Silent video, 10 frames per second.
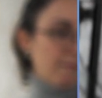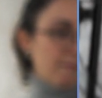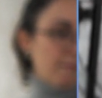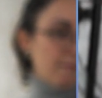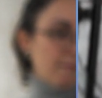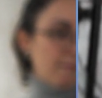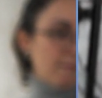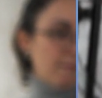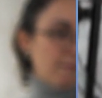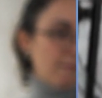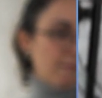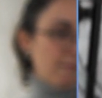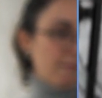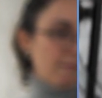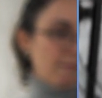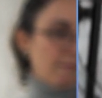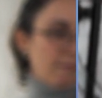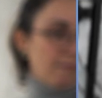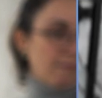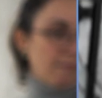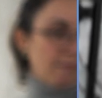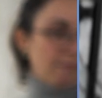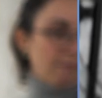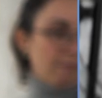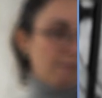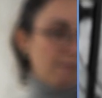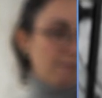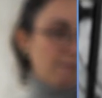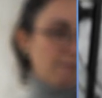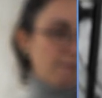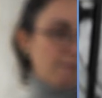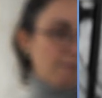This person isn't speaking.